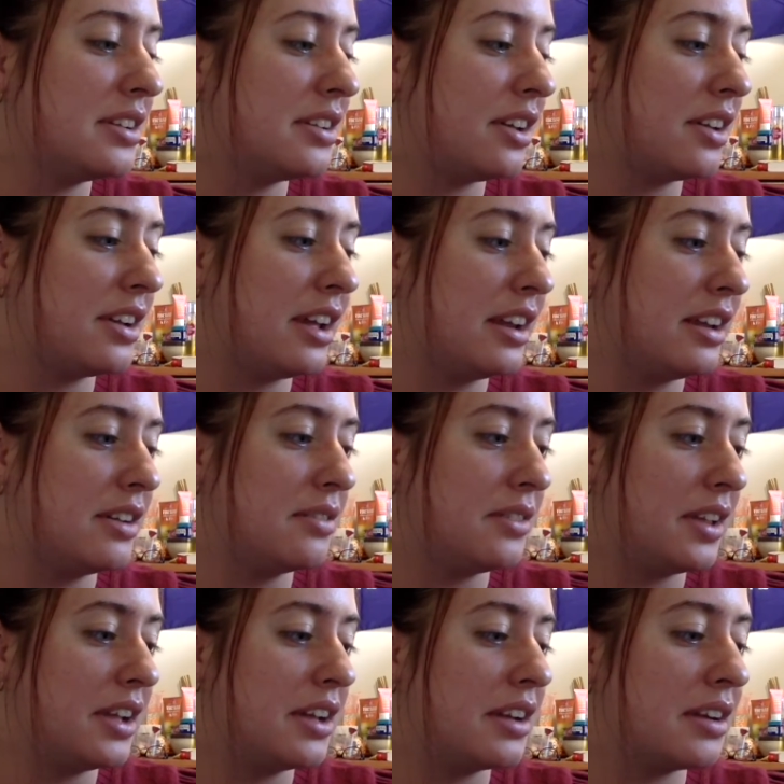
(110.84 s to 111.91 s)
done any of
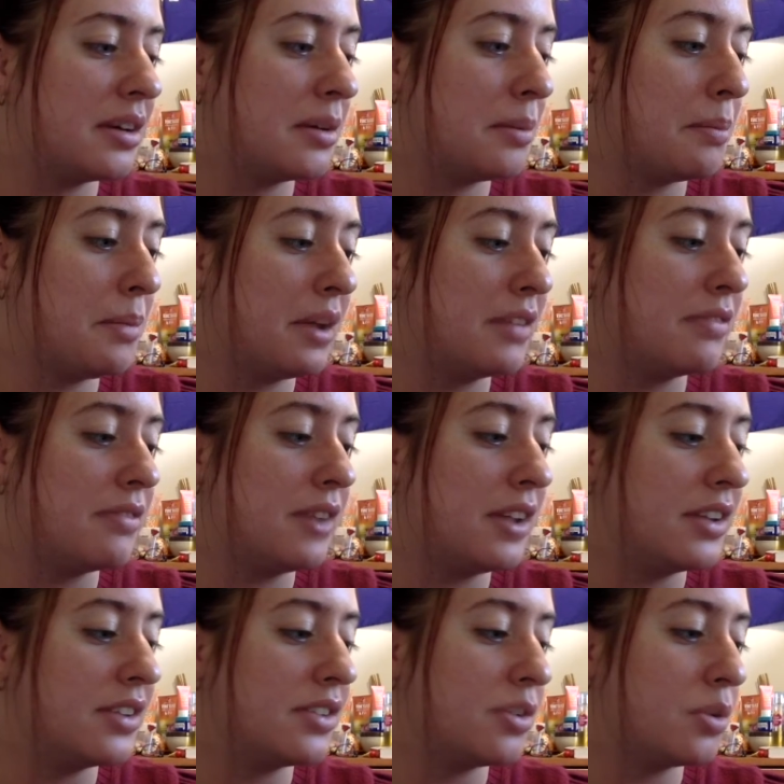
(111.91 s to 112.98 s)
like my
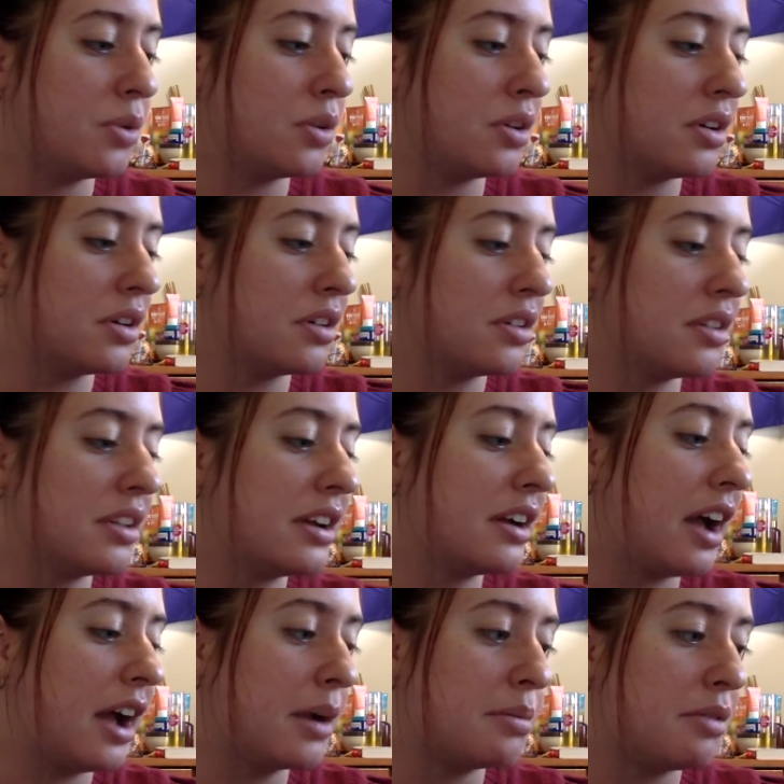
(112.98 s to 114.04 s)
face or like
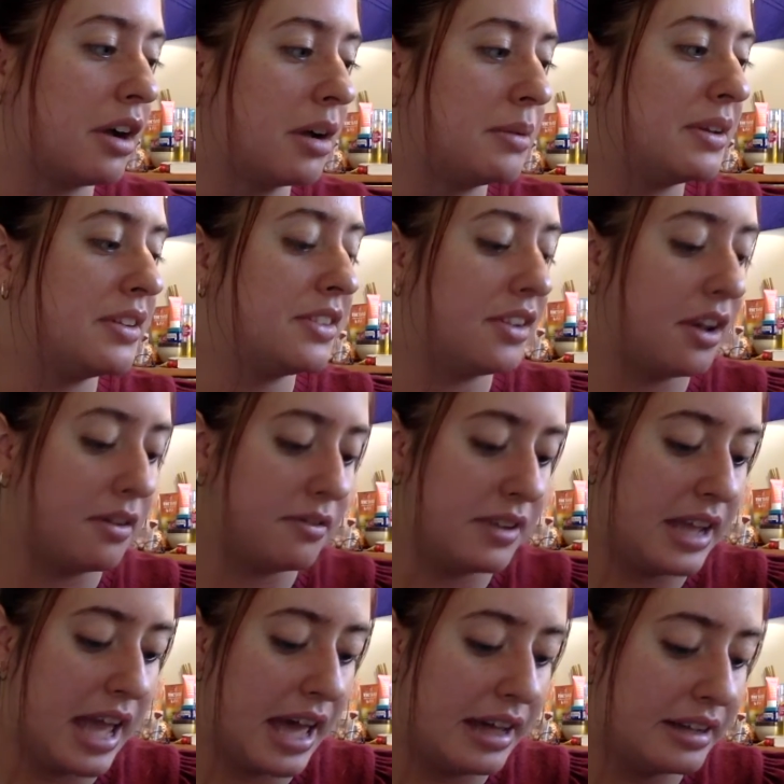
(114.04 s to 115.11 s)
eye primey stuff
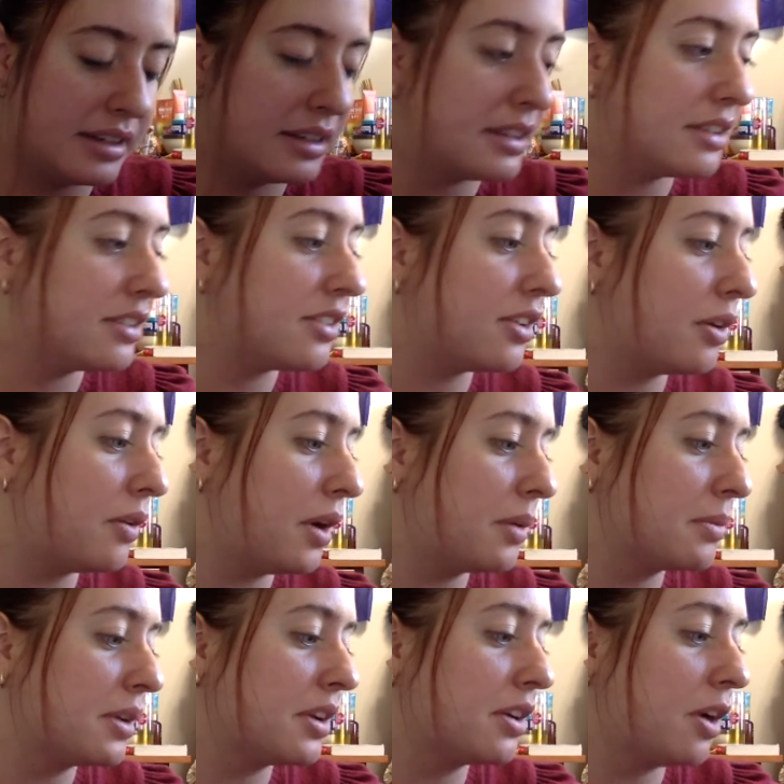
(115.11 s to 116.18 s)
yet, so
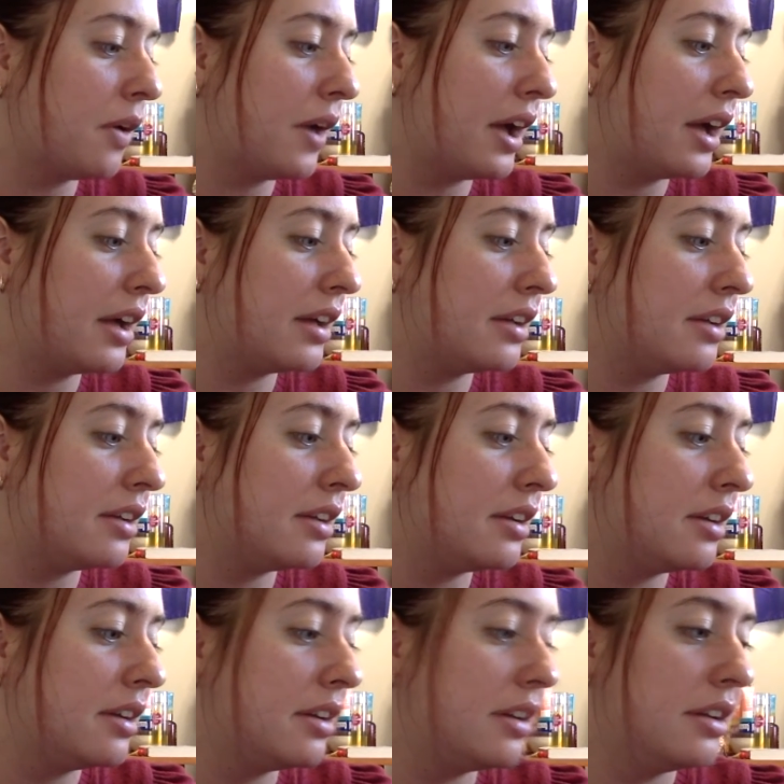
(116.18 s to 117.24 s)
I'm gonna go ahead
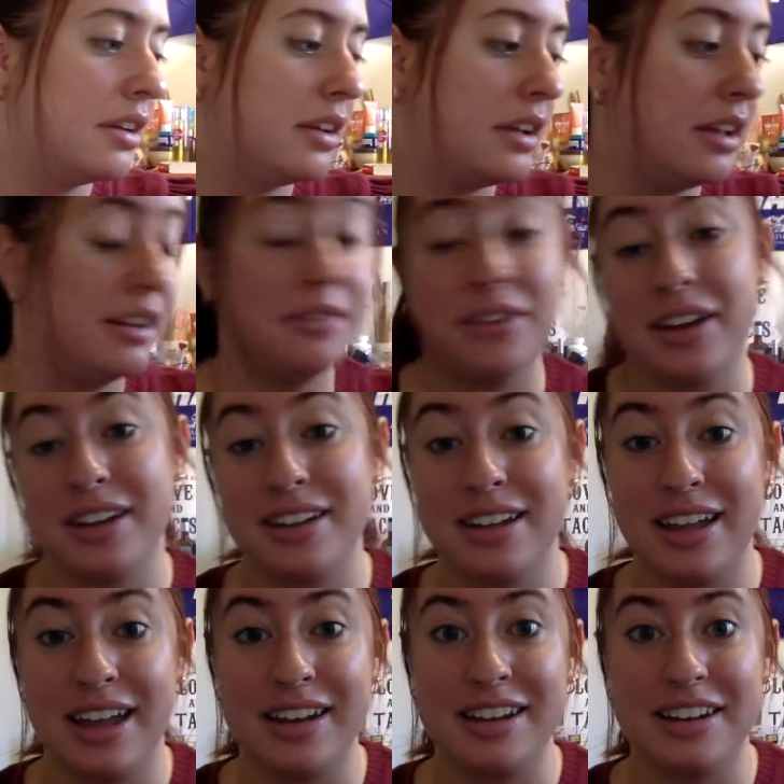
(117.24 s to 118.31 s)
and, if I can
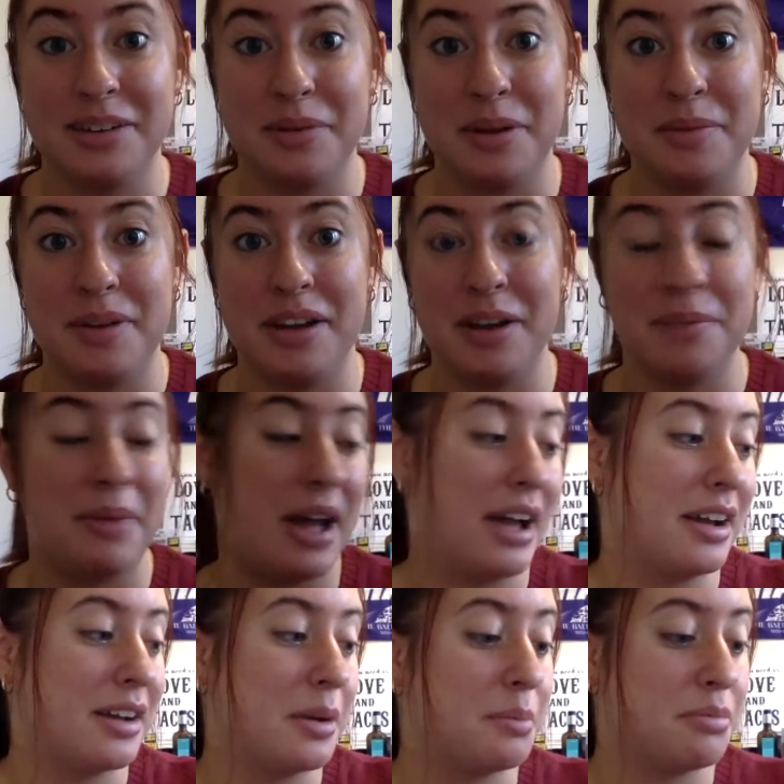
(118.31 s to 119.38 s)
get into my makeup
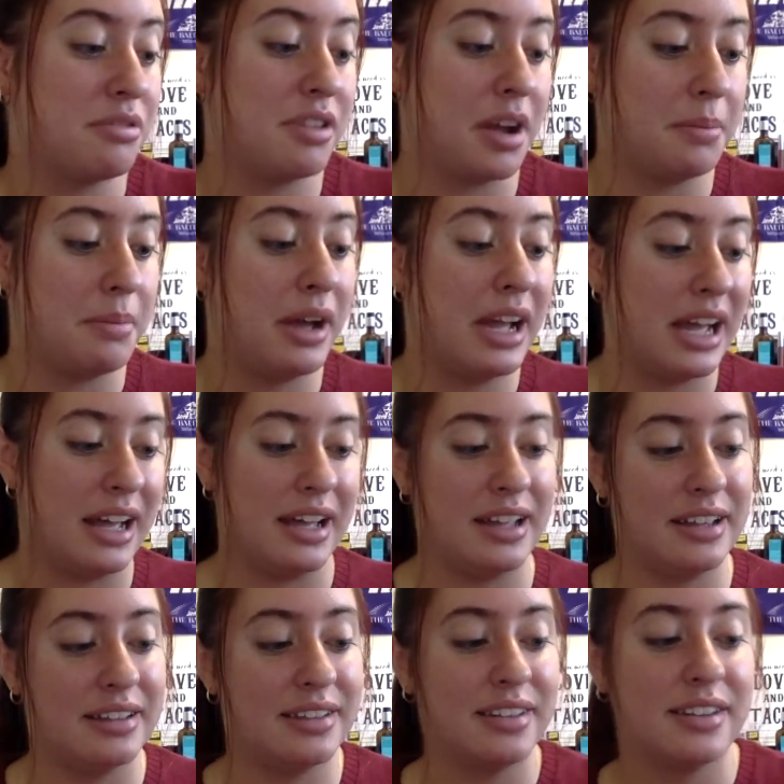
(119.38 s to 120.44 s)
bag, prime my
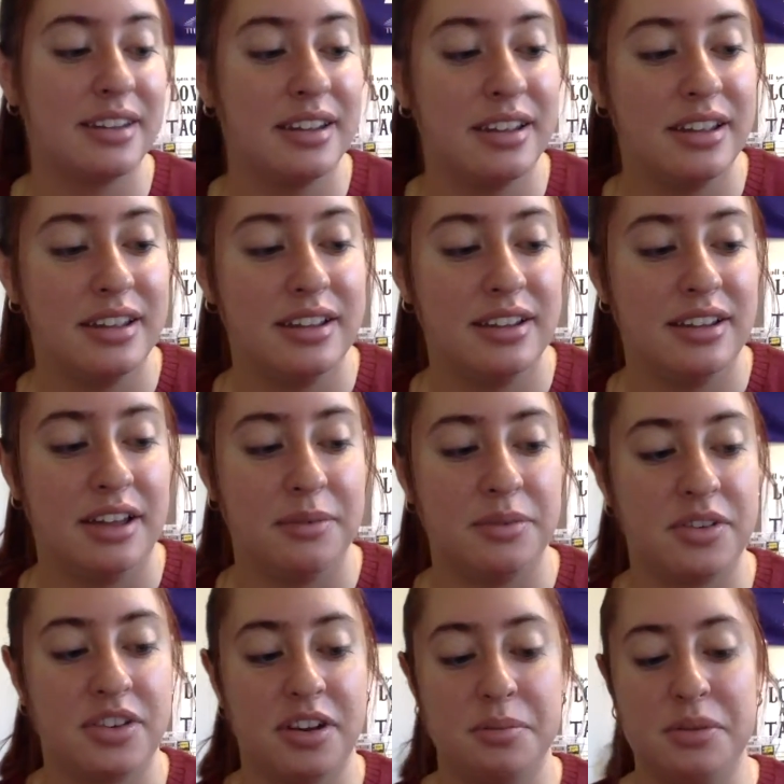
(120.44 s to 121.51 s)
eyes. I'm
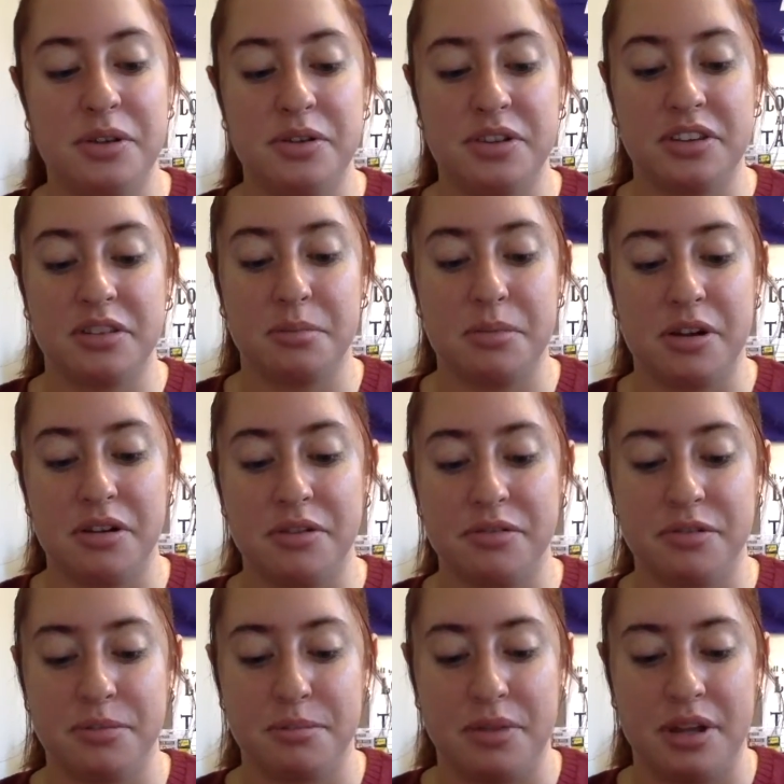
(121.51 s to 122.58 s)
just gonna be using the mirror from